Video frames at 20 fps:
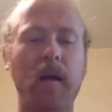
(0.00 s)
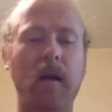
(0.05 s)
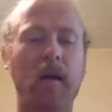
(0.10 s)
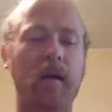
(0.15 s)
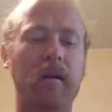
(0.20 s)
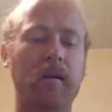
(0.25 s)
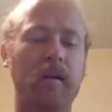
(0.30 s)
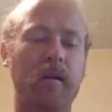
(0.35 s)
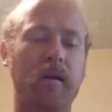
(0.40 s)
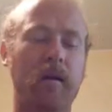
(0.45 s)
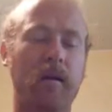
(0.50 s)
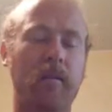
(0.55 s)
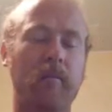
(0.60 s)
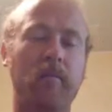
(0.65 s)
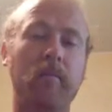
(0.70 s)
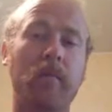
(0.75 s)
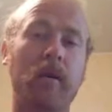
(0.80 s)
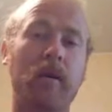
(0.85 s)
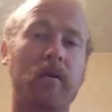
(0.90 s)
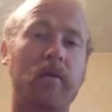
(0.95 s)
and
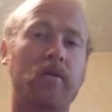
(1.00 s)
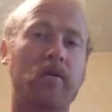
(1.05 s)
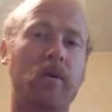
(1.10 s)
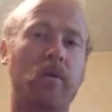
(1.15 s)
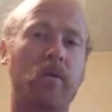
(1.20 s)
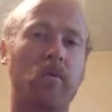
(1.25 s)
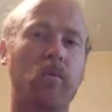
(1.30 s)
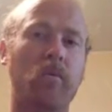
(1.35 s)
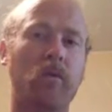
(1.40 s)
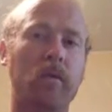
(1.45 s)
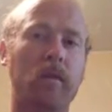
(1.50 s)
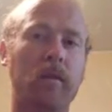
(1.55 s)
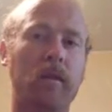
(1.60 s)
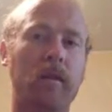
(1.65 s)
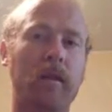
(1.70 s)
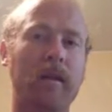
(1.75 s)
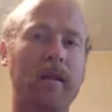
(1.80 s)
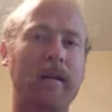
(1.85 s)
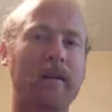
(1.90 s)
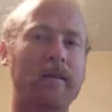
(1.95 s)
um, and so
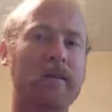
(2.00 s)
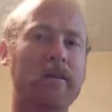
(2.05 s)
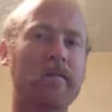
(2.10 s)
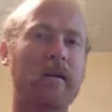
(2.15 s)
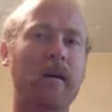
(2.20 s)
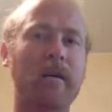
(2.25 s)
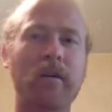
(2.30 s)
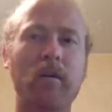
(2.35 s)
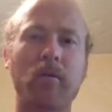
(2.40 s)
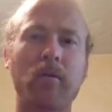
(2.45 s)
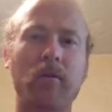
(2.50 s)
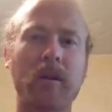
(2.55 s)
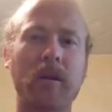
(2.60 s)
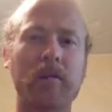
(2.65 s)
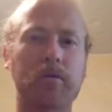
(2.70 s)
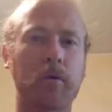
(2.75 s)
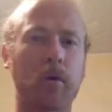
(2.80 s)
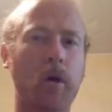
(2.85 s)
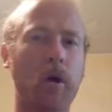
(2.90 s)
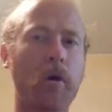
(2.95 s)
let us not do
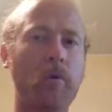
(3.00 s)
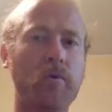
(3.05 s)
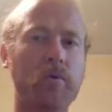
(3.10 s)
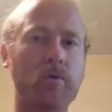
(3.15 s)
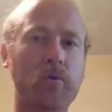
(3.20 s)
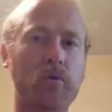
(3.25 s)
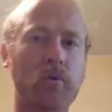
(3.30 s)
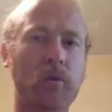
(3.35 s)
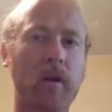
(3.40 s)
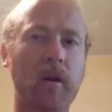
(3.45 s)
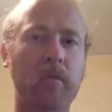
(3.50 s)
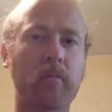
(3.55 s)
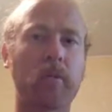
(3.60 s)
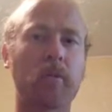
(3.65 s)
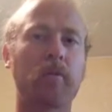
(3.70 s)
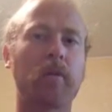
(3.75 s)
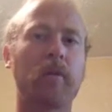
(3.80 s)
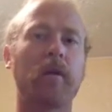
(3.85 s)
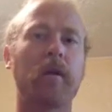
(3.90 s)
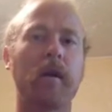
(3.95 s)
things in our own strength,
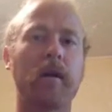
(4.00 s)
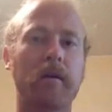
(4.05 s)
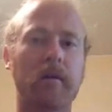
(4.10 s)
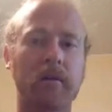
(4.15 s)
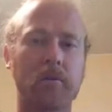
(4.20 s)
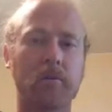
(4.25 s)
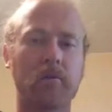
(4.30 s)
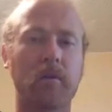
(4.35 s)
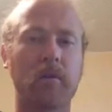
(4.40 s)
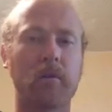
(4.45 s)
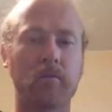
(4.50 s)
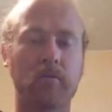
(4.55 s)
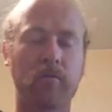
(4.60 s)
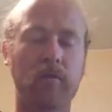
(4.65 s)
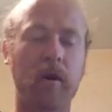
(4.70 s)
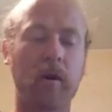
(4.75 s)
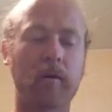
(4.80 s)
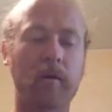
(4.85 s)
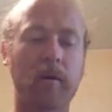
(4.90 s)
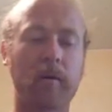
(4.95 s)
but rely on the strength of the
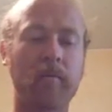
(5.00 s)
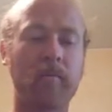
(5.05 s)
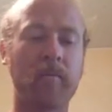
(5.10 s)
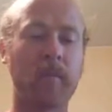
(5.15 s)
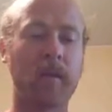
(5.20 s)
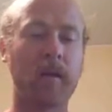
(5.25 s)
Father,